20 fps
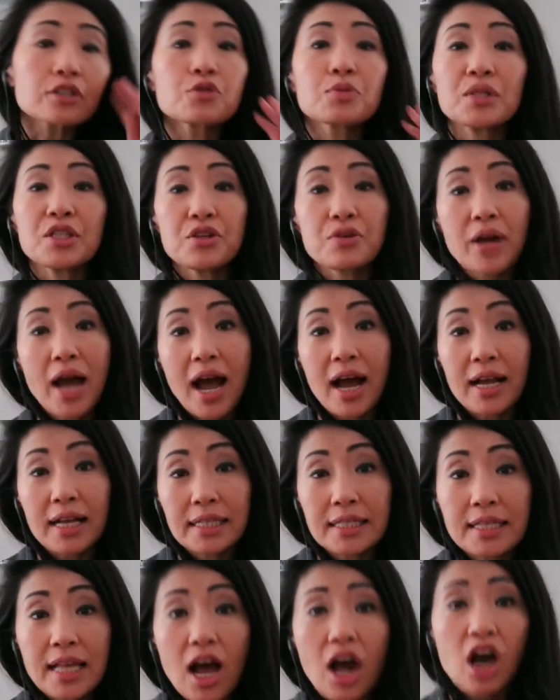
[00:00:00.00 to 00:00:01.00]
with you
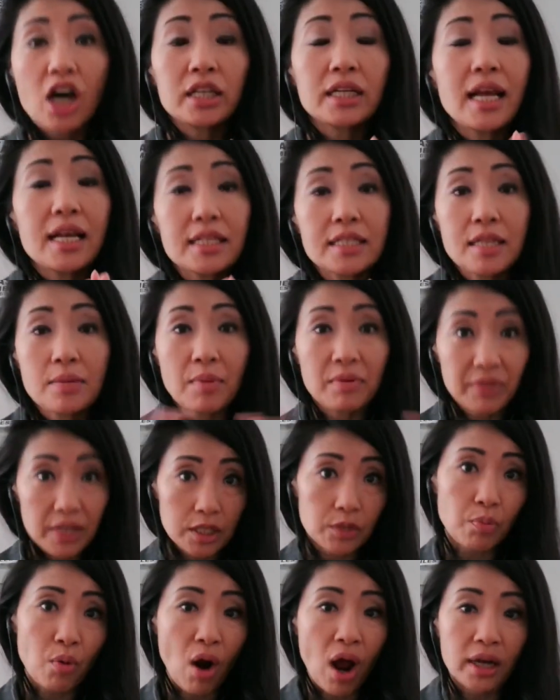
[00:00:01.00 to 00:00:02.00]
guys on some of
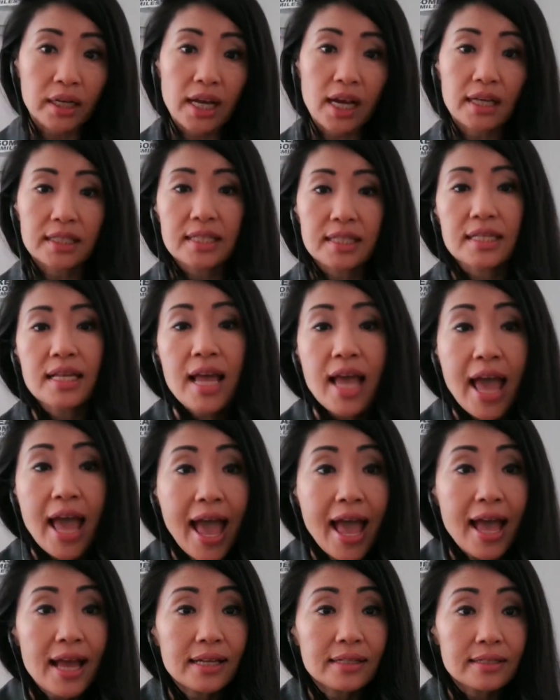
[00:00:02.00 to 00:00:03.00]
these products
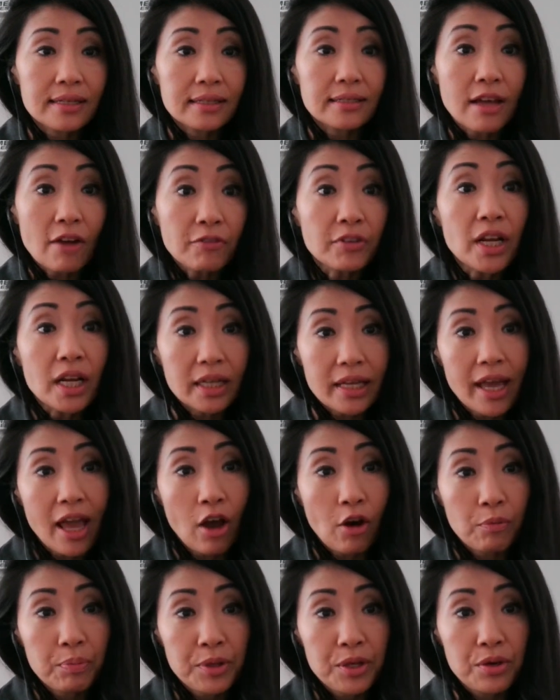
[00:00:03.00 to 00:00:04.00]
and definitely
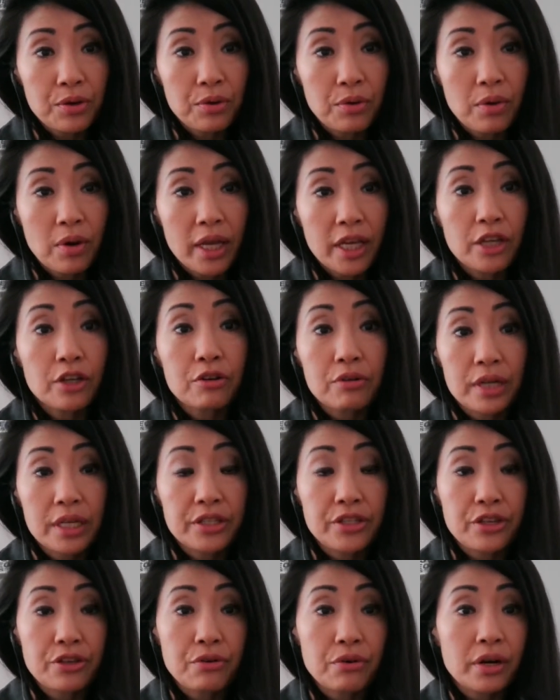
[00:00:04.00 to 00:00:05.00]
help you
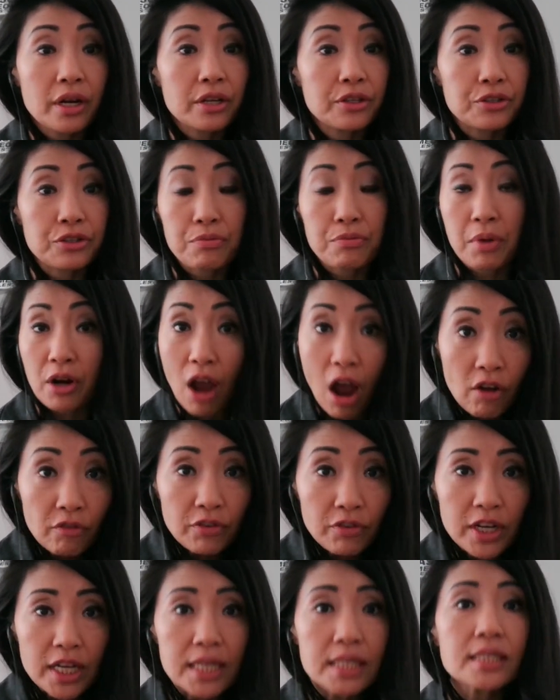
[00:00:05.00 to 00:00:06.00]
increase your consumer
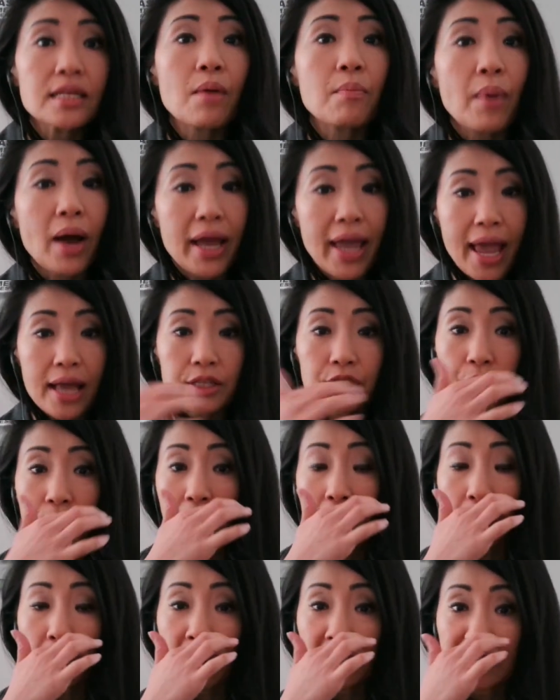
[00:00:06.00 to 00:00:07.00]
confidence by
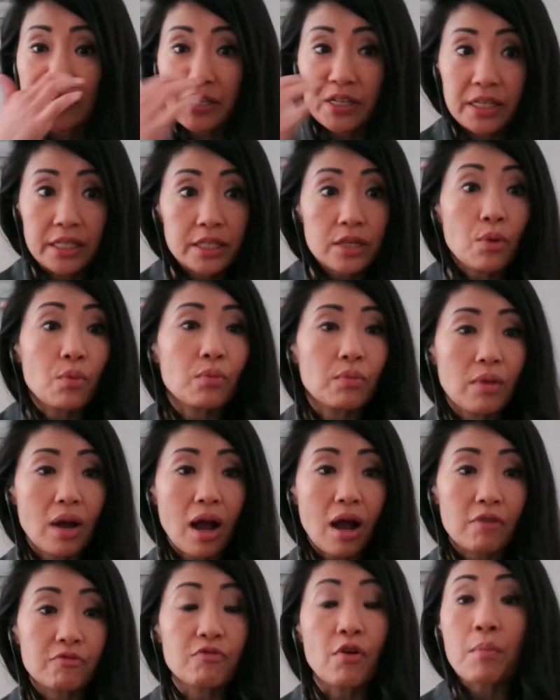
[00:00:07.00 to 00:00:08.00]
answering questions
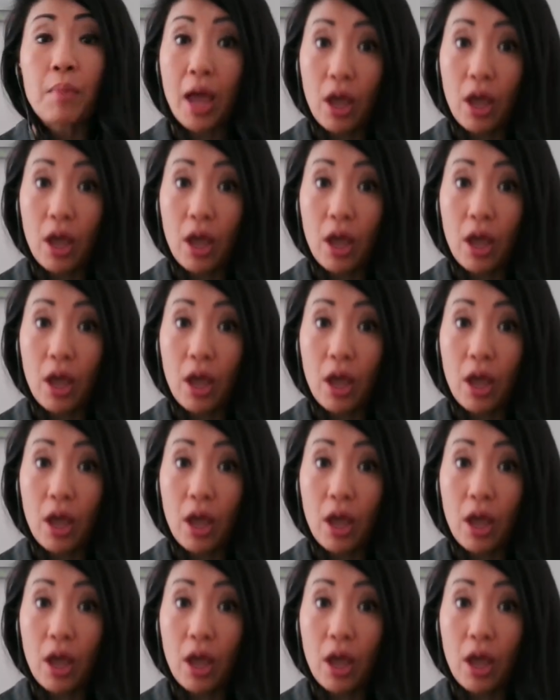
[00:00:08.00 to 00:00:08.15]
from